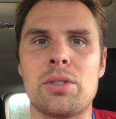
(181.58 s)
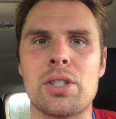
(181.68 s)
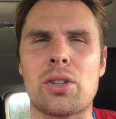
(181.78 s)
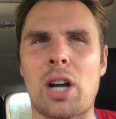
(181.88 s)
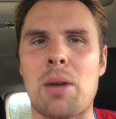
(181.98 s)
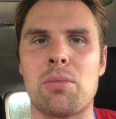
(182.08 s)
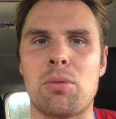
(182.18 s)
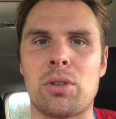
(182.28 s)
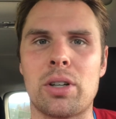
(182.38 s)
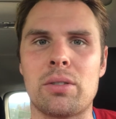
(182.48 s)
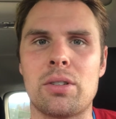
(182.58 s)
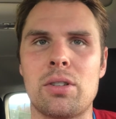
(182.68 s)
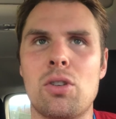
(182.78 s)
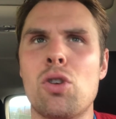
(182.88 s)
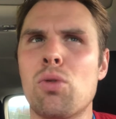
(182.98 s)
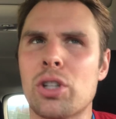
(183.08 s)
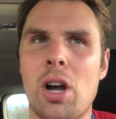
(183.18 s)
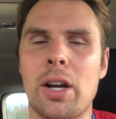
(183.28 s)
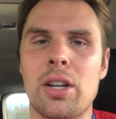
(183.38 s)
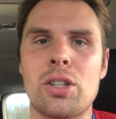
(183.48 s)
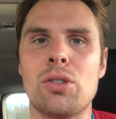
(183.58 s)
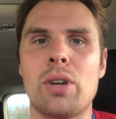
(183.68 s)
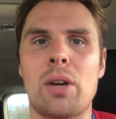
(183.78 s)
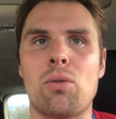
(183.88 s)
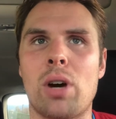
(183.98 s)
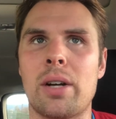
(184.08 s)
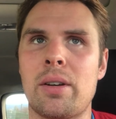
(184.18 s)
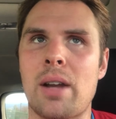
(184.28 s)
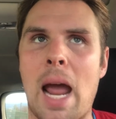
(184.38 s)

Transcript: describe who we're talking to and what